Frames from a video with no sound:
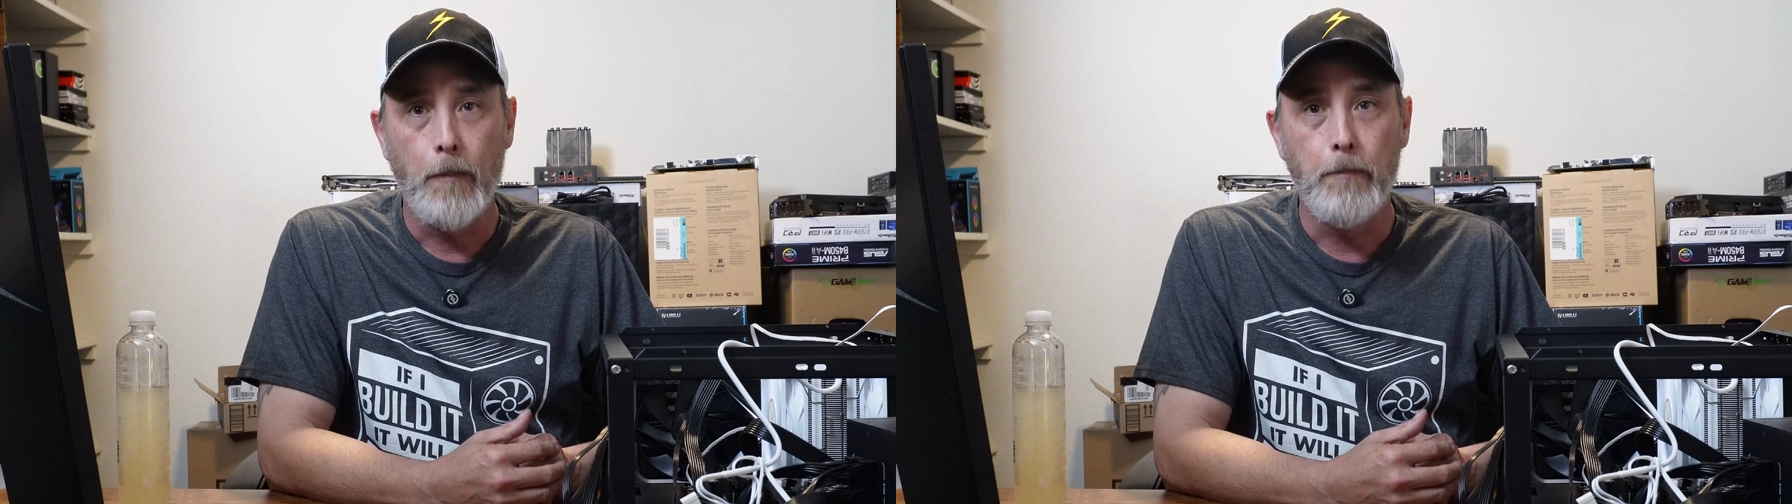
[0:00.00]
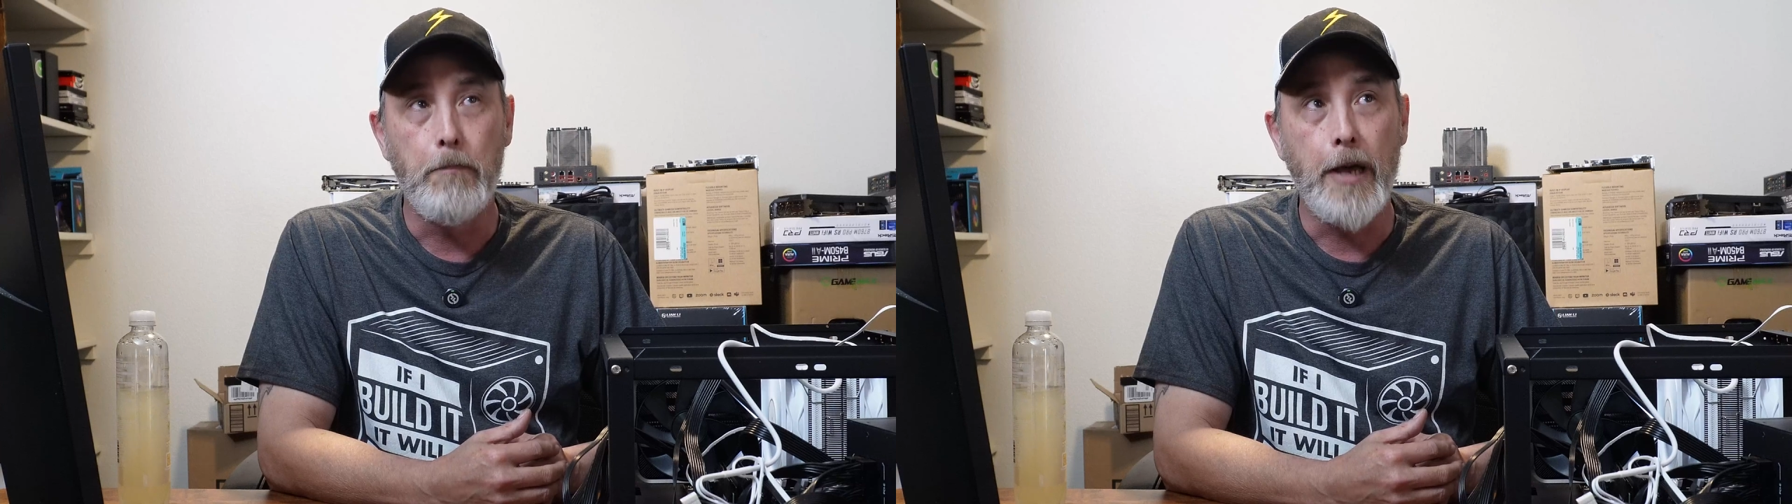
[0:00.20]

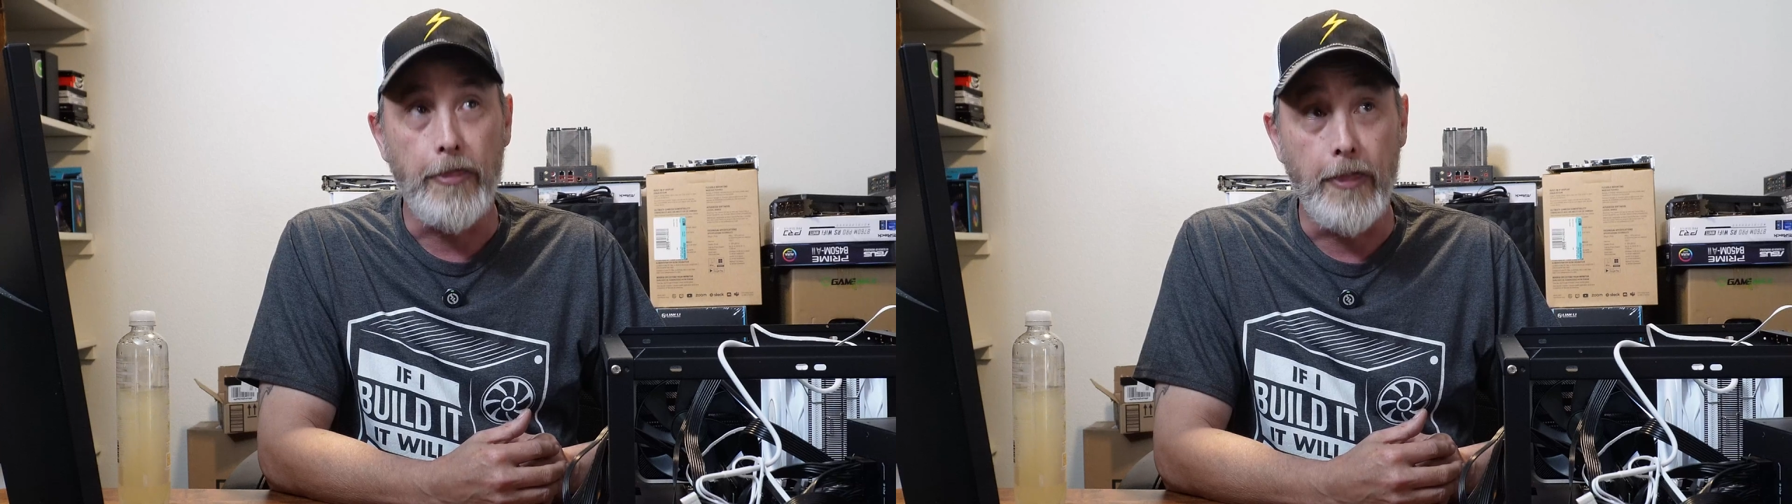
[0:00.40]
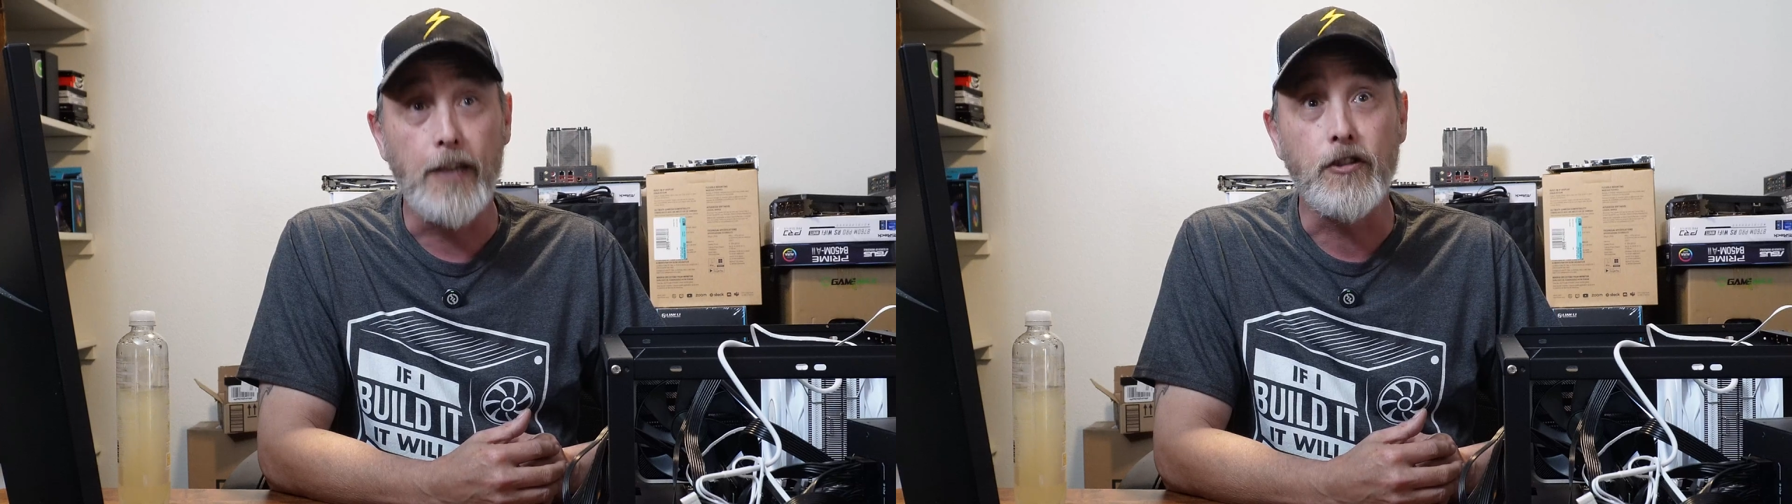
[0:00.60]

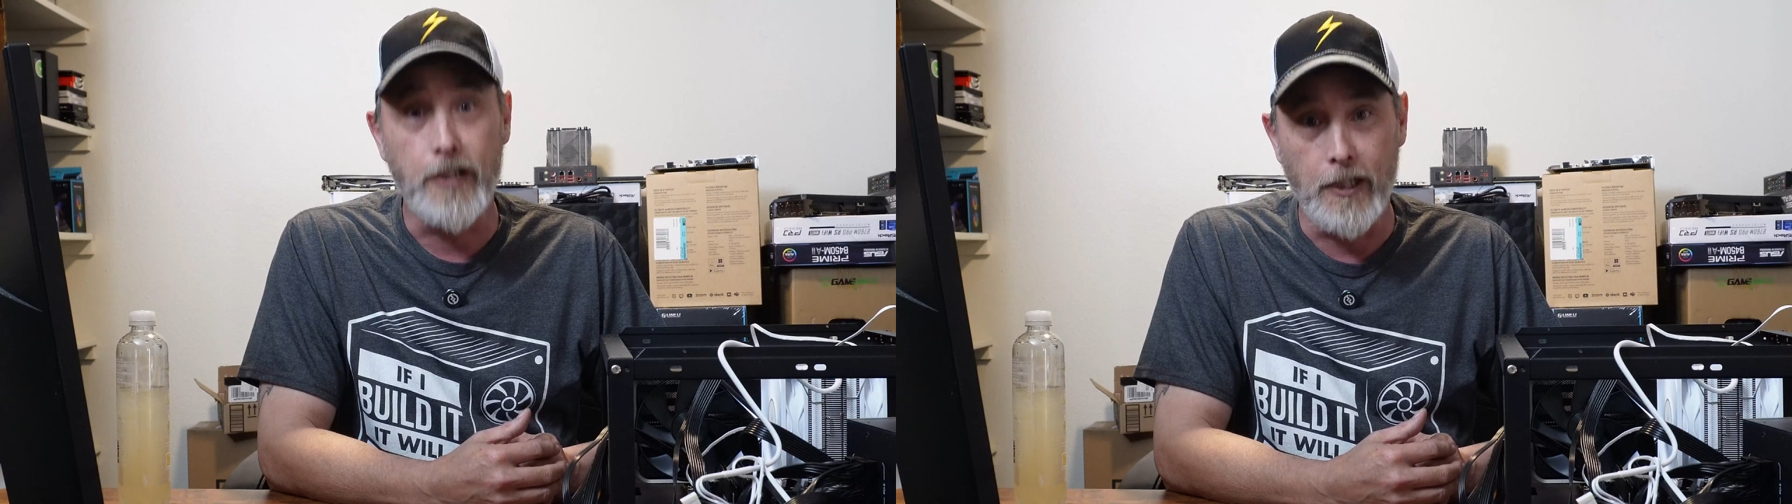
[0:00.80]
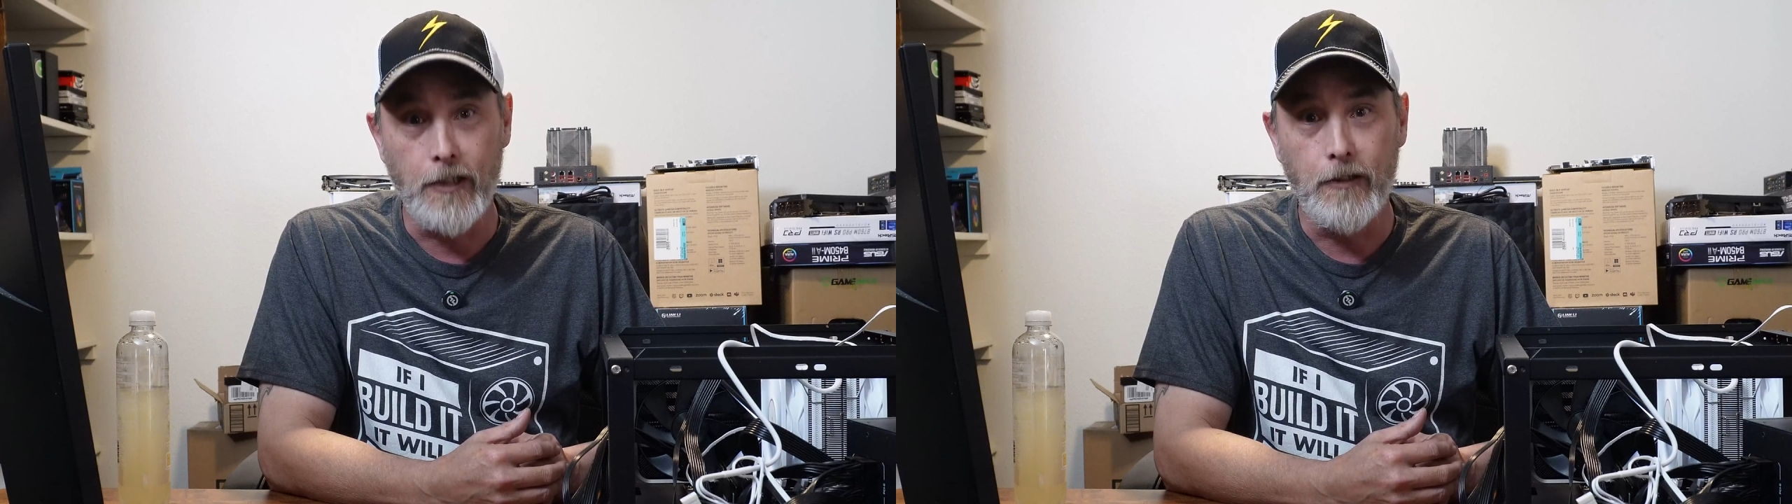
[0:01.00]

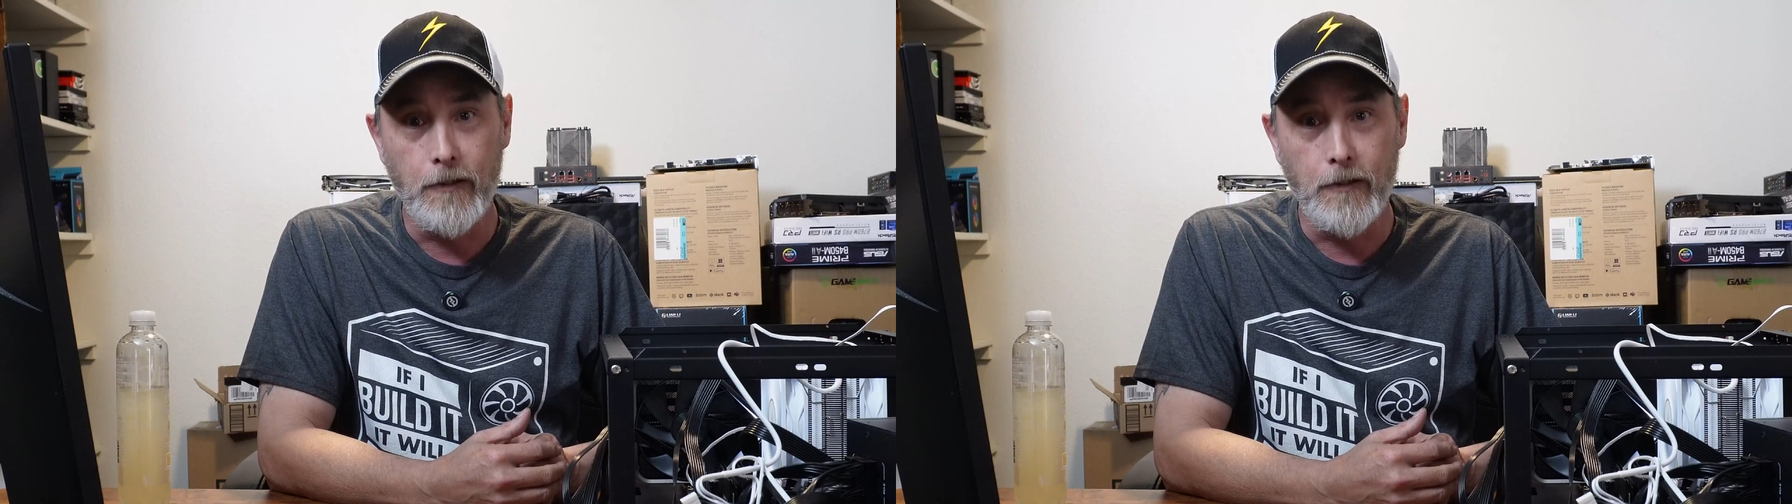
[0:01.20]
Bethesda